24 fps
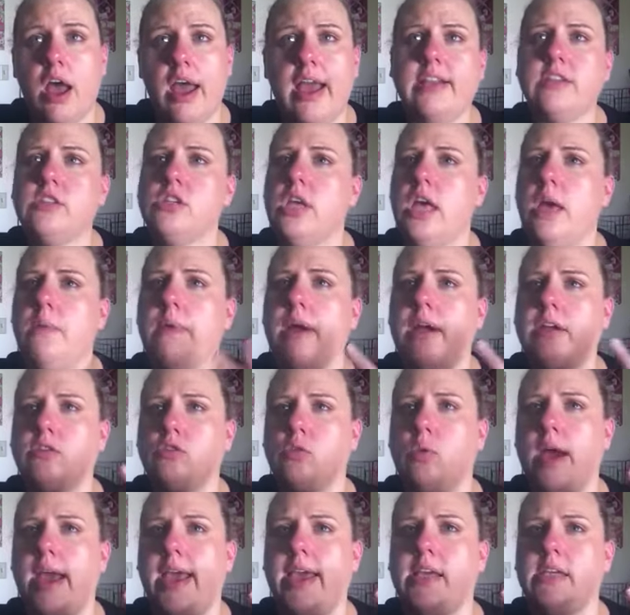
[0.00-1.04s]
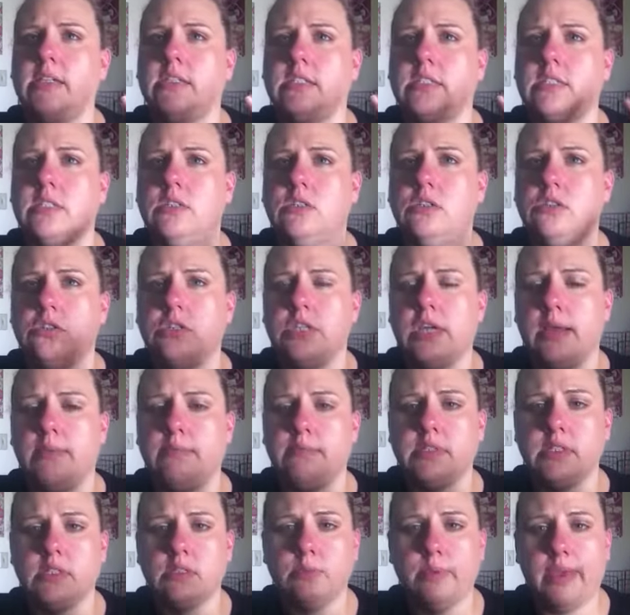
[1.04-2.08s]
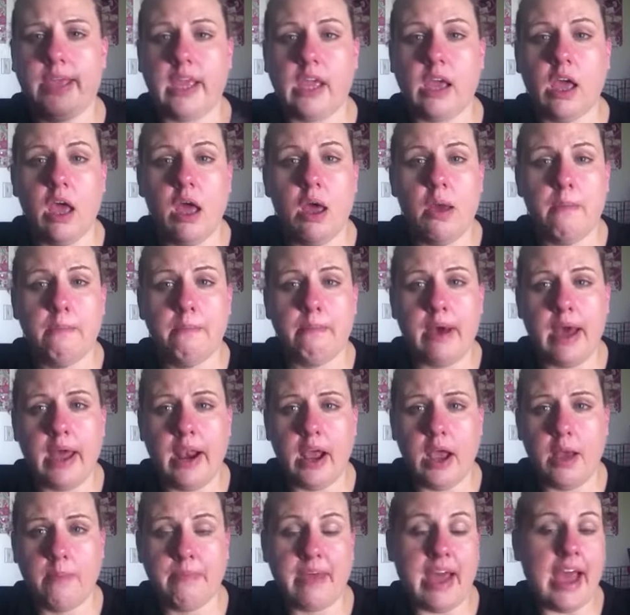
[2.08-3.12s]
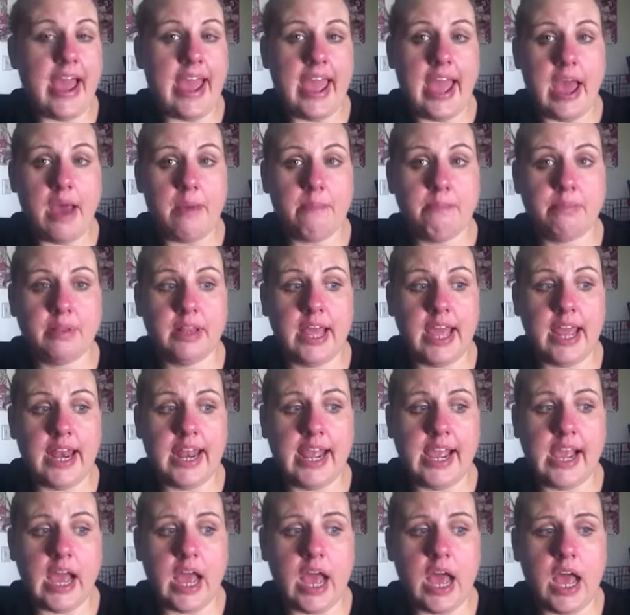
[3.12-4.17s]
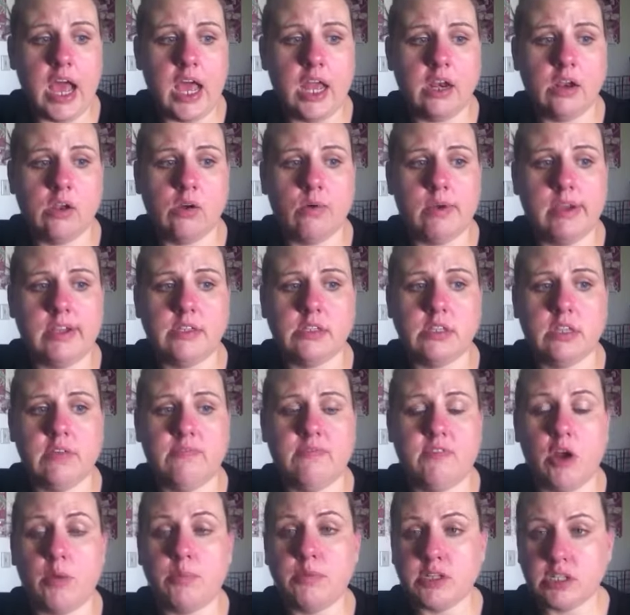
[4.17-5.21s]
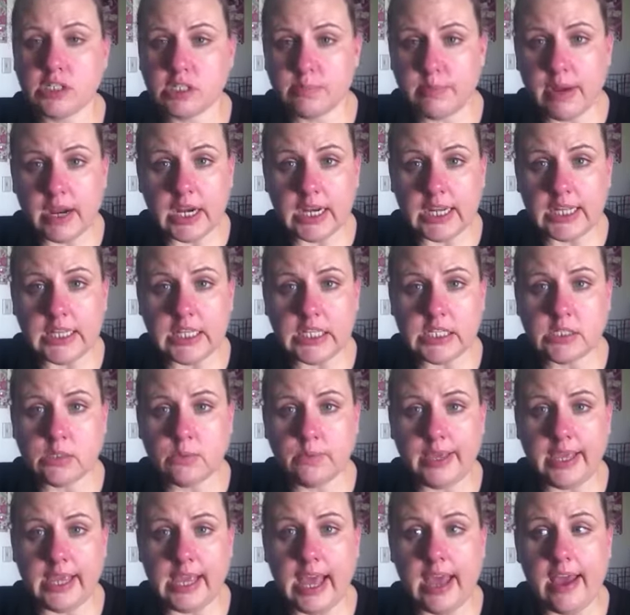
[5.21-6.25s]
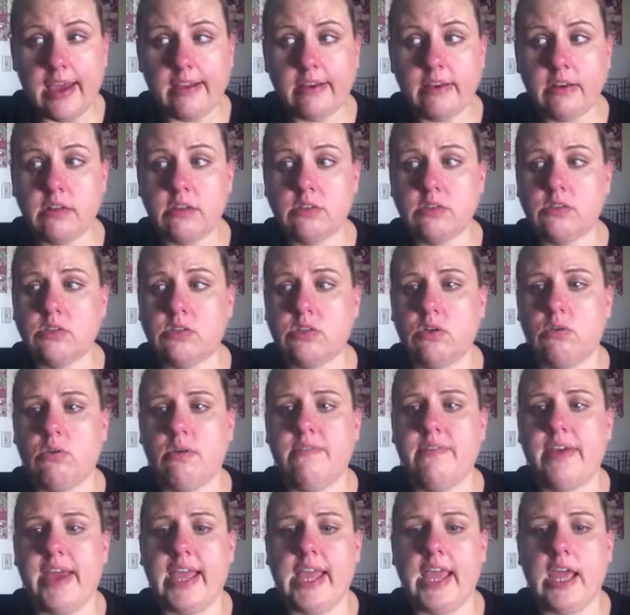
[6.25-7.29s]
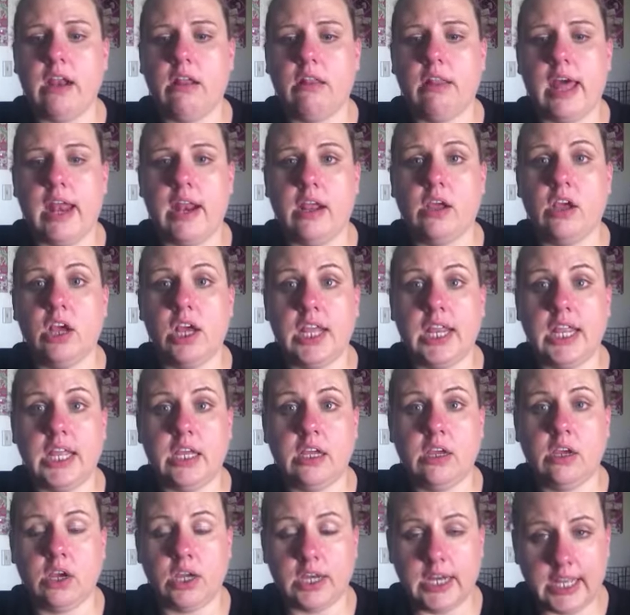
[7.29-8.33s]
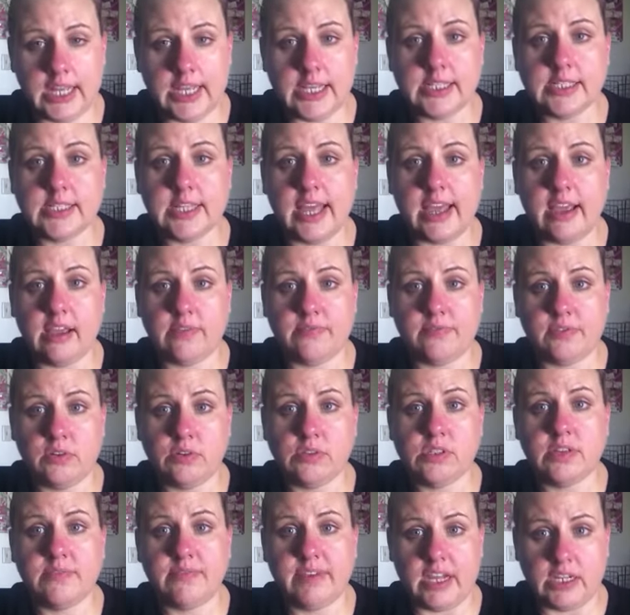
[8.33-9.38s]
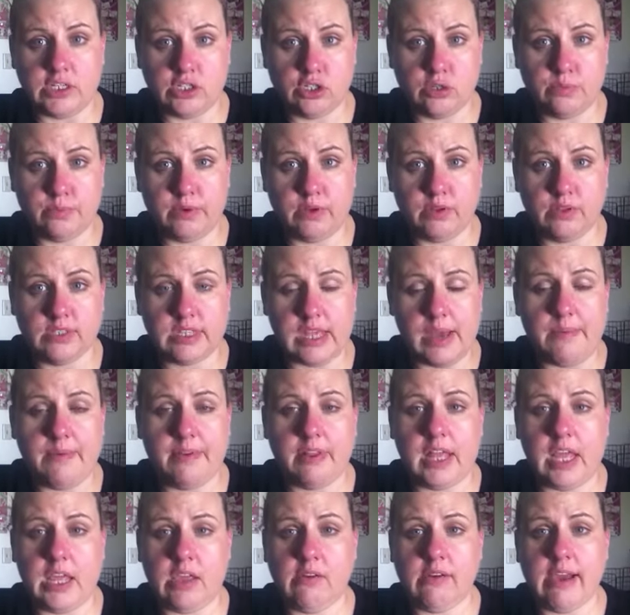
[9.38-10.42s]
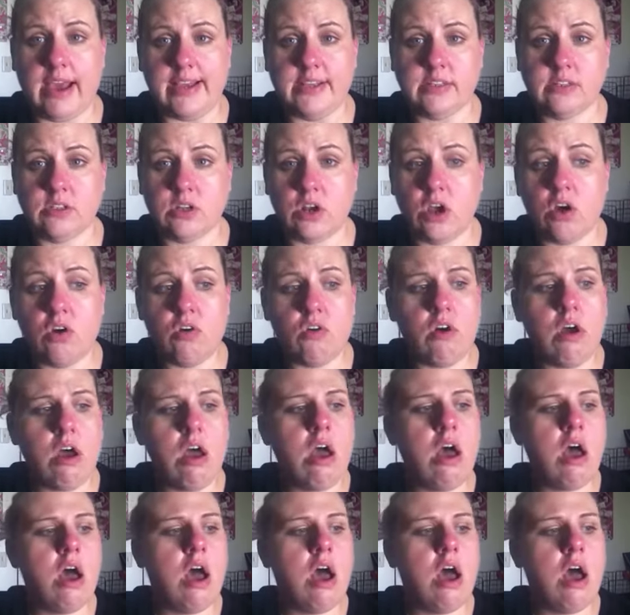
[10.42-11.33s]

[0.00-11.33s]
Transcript: Actually, I walked twice, two times this week. But um, I am planning on going to the farmer's market this weekend. So if I get a lot of goodie goodies like fruits and vegetables, I will let you guys know.